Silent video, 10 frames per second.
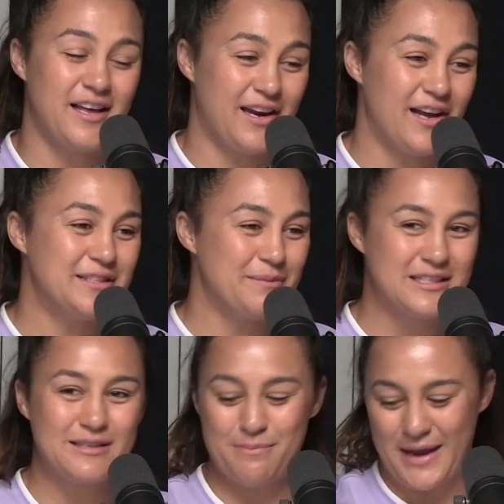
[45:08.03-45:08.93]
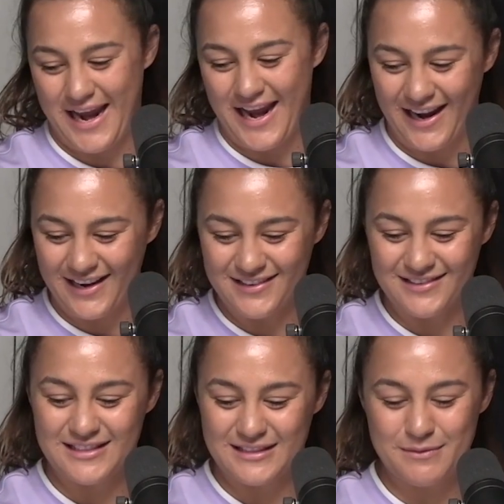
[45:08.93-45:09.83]
lucky I had some spare
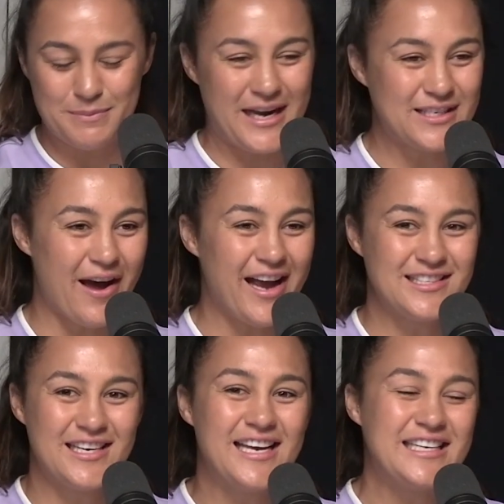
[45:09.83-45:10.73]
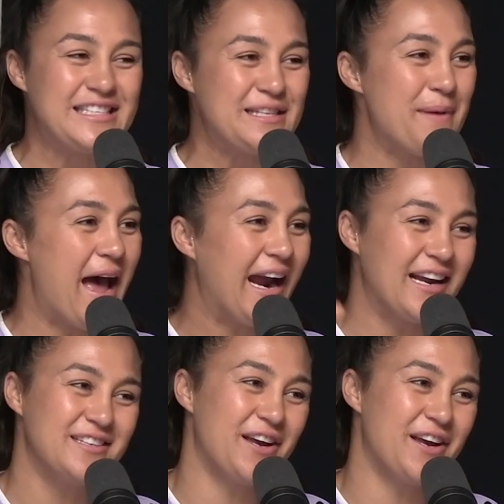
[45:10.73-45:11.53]
some spare tights and undies in the bag. I